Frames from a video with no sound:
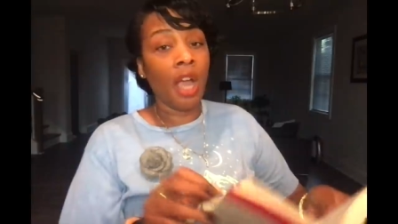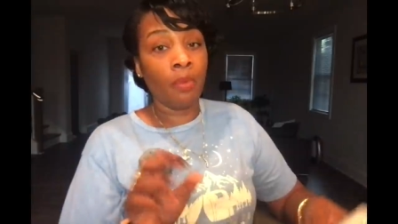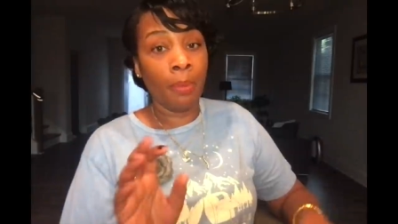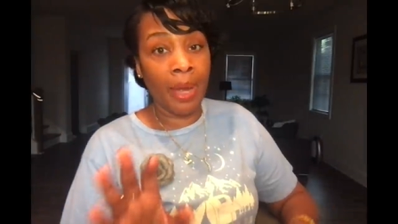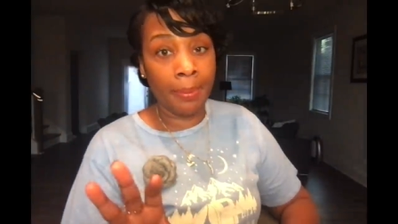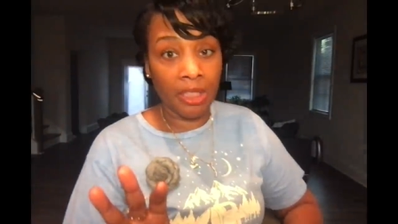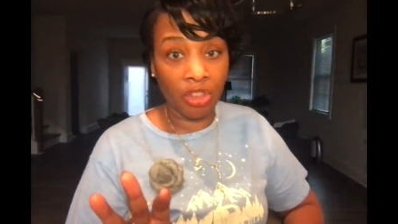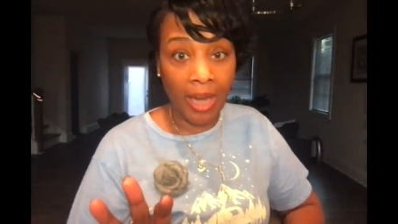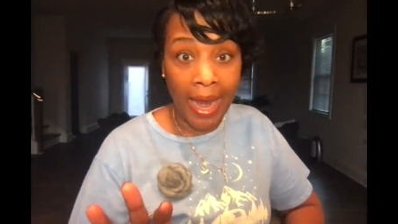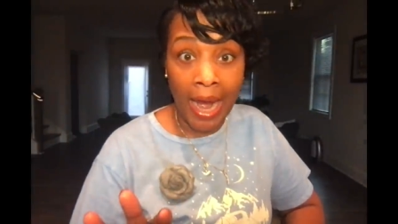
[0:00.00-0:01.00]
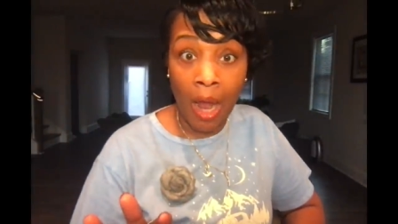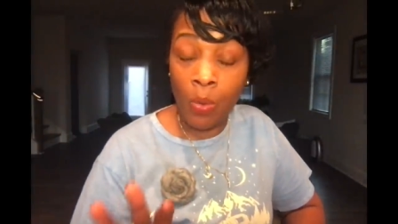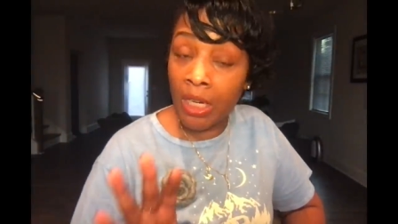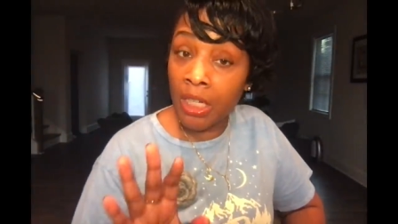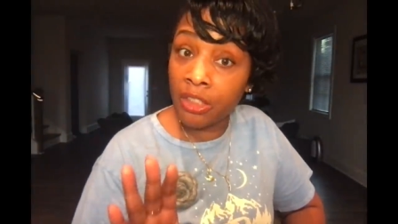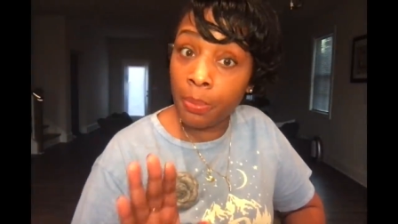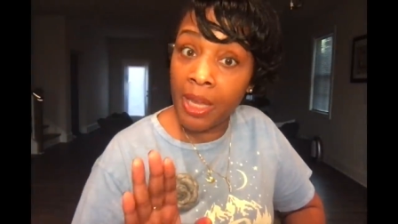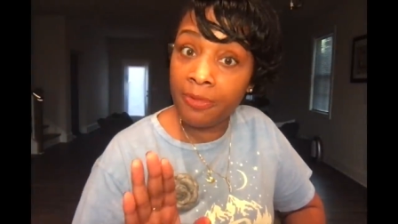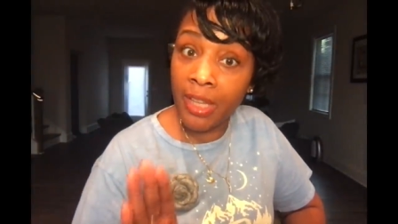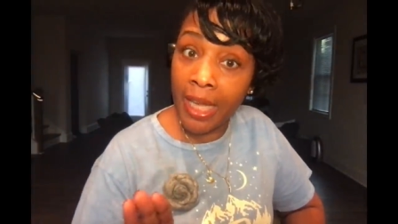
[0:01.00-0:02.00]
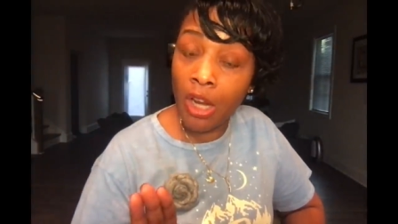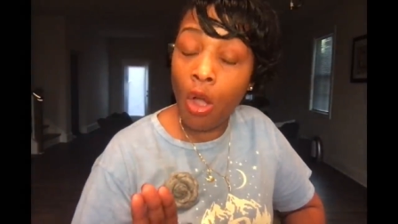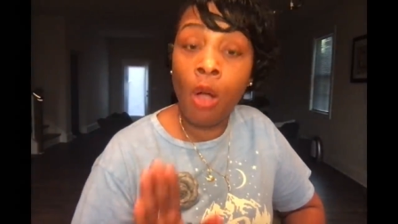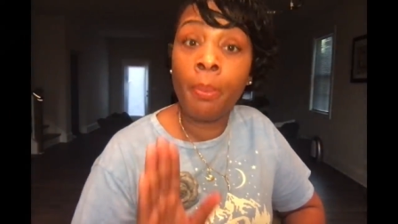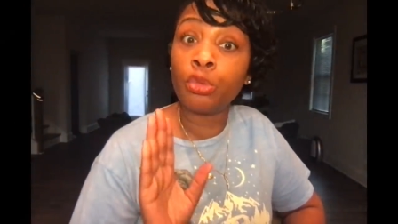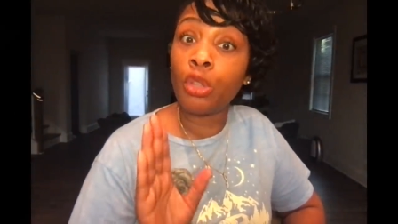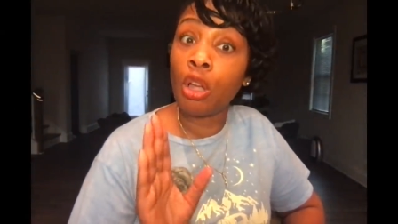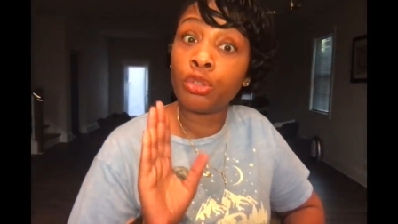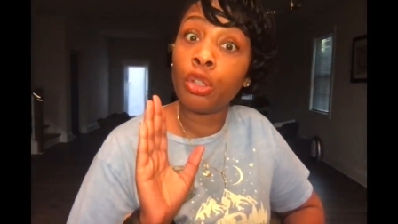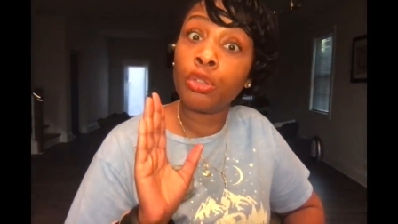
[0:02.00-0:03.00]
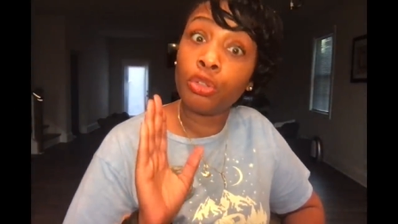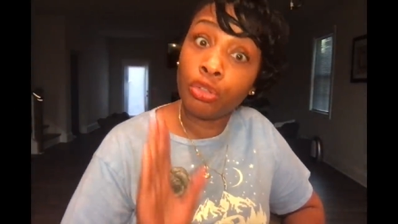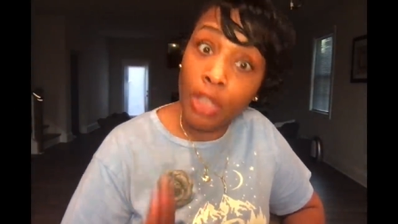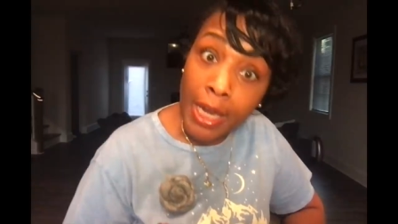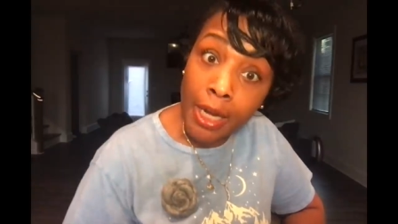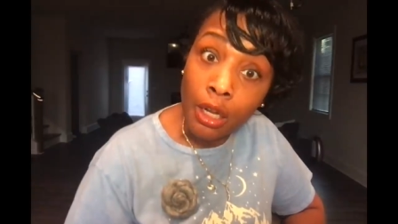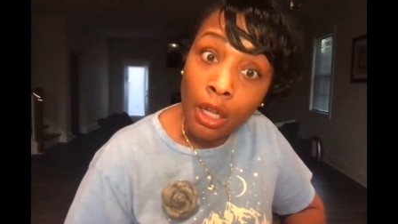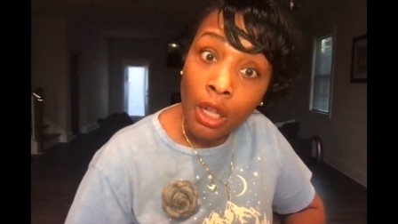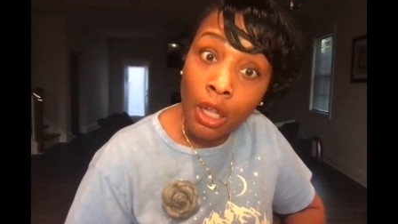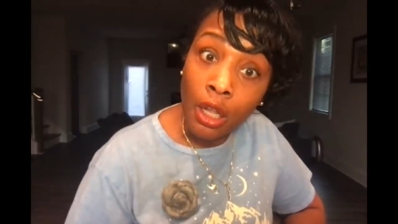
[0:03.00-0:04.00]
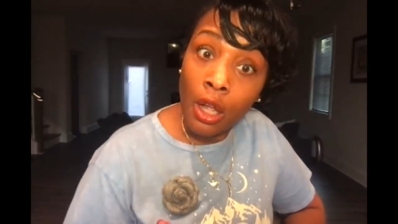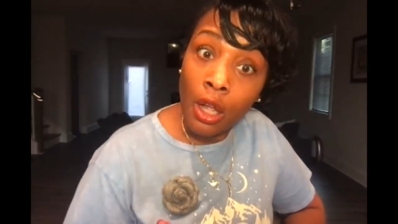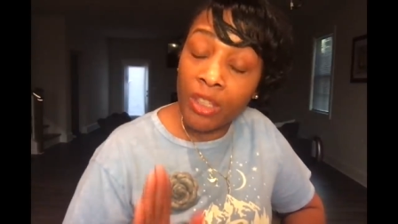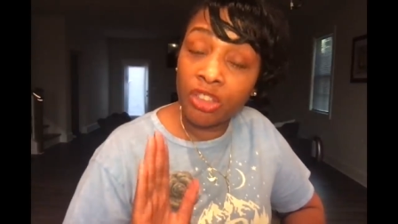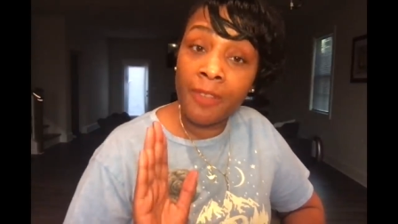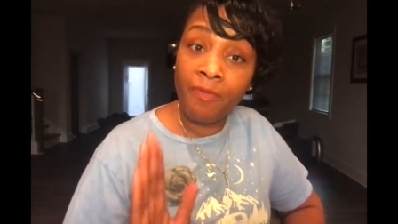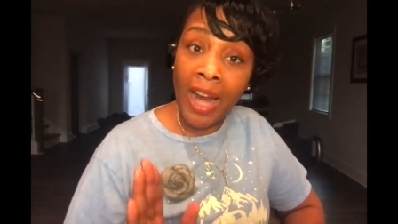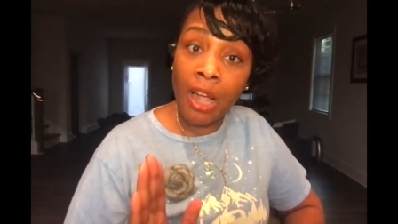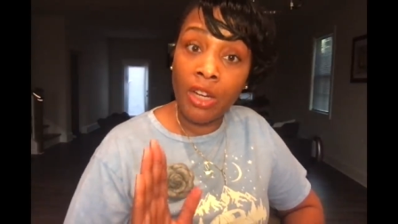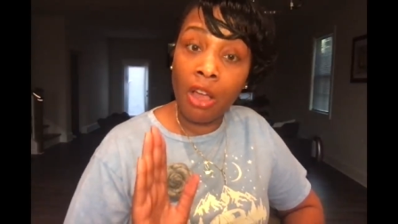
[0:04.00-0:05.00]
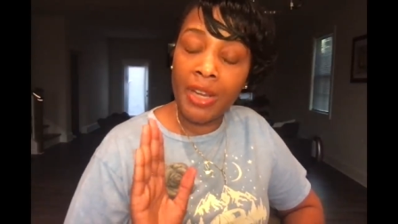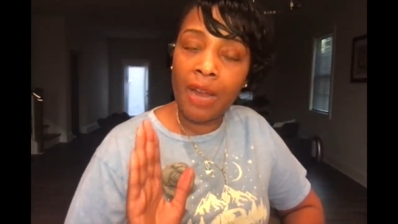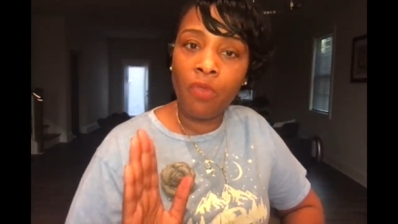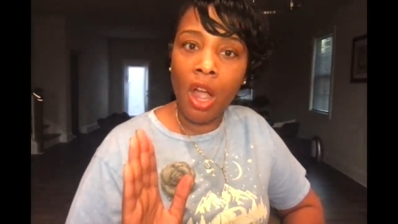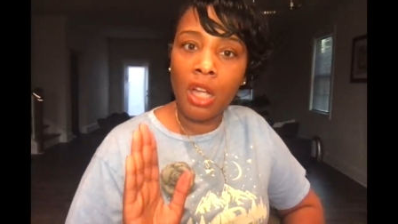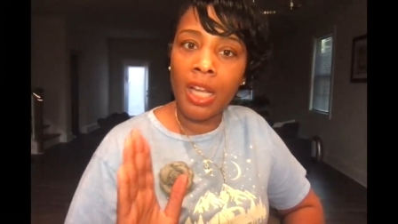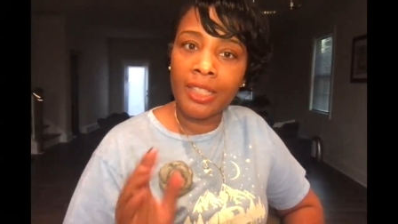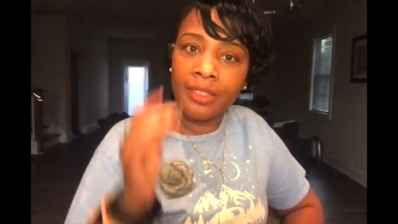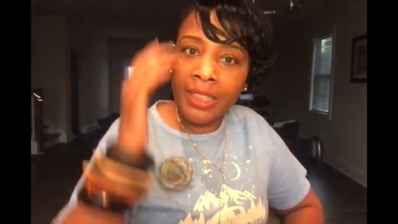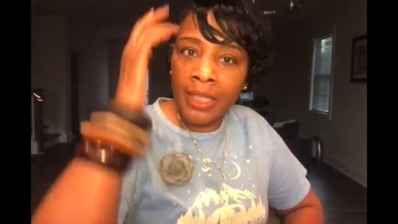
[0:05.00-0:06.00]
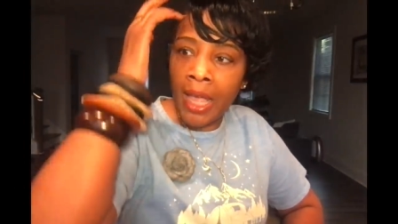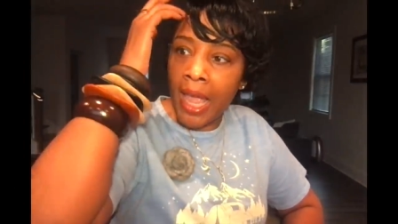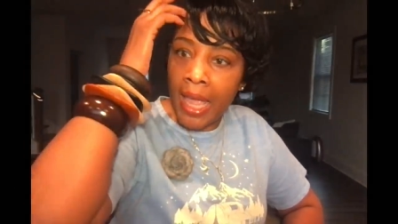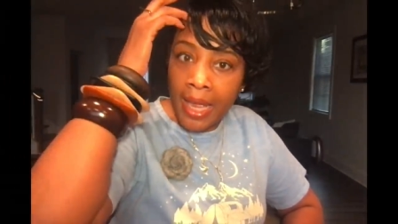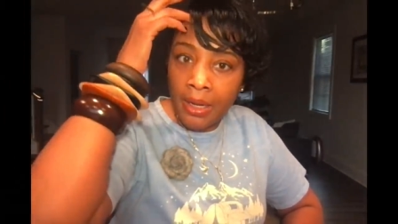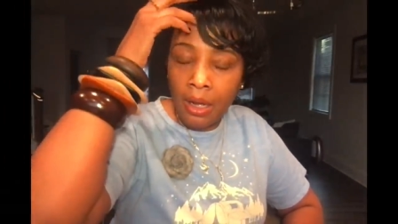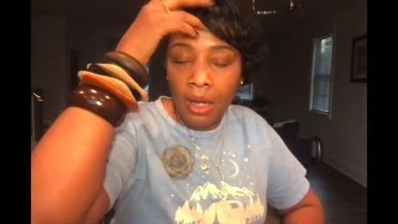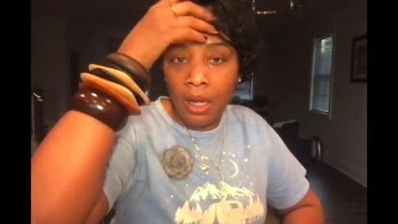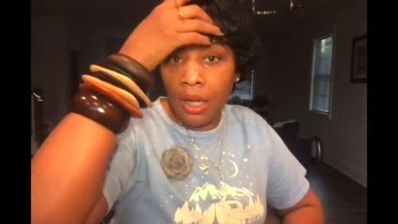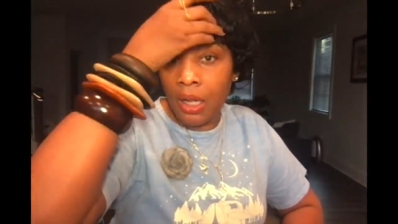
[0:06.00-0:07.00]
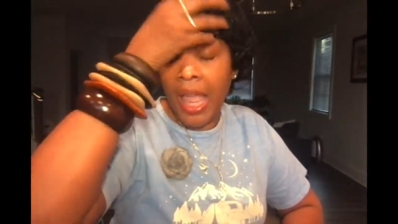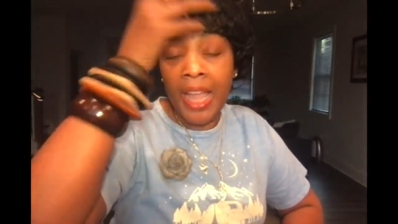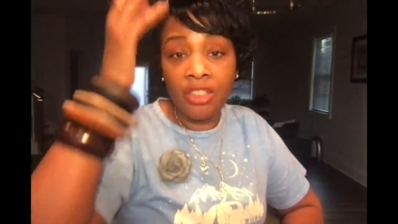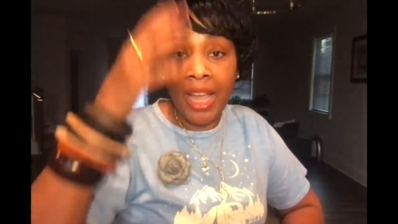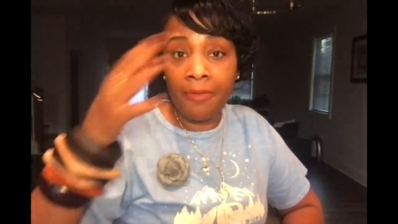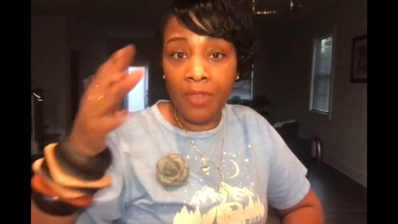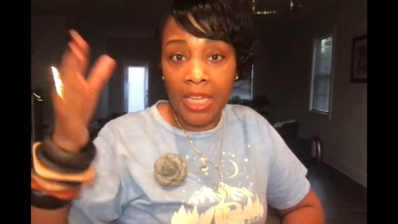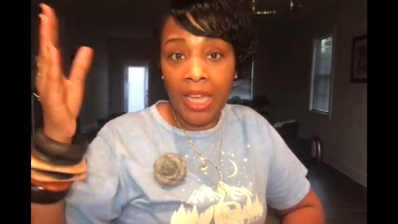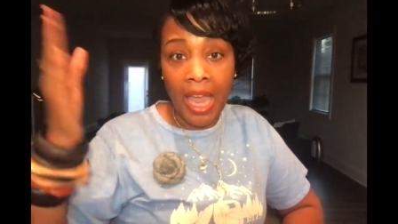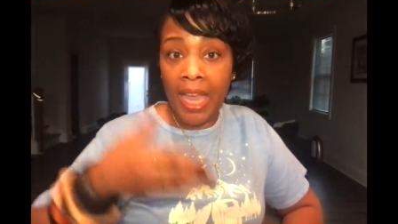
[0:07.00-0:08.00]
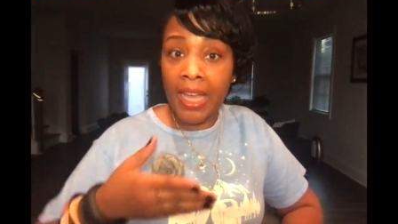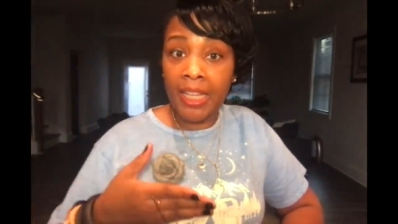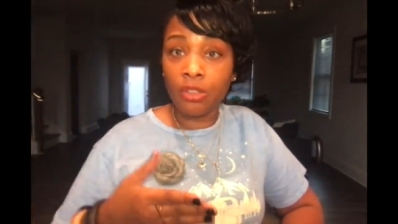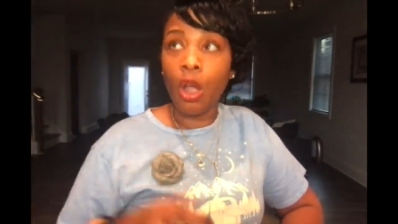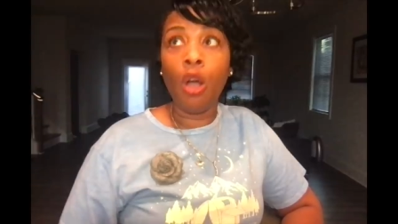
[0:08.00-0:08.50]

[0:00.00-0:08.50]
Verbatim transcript: I remember a child when Elizabeth Taylor almost lost her shit when she found out that Rock Hudson had uh, HIV AIDS.